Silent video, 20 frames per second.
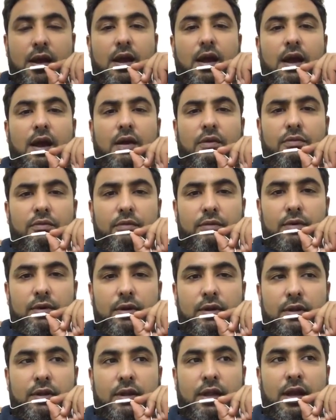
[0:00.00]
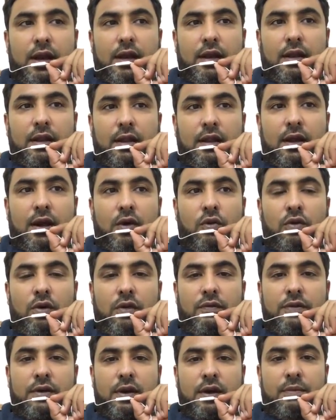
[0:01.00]
That the owner of
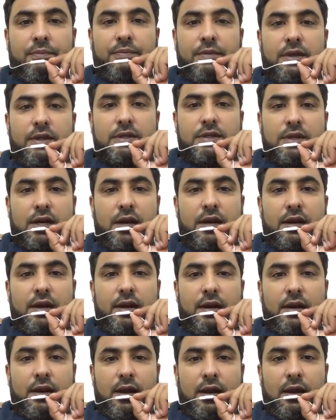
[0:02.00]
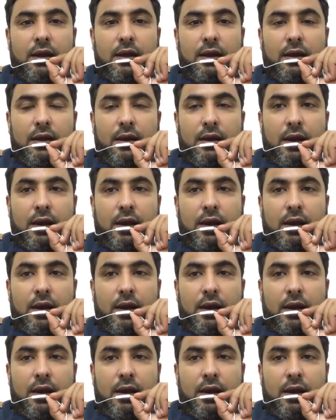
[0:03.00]
the company started an